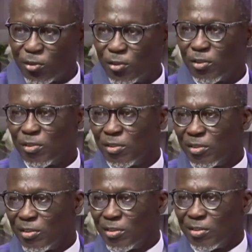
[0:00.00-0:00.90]

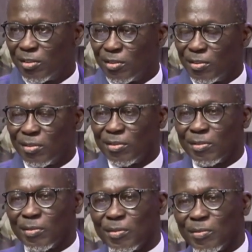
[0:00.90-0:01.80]

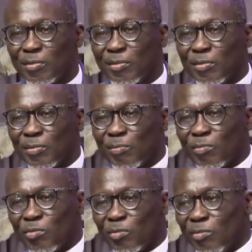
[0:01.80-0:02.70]
(silence)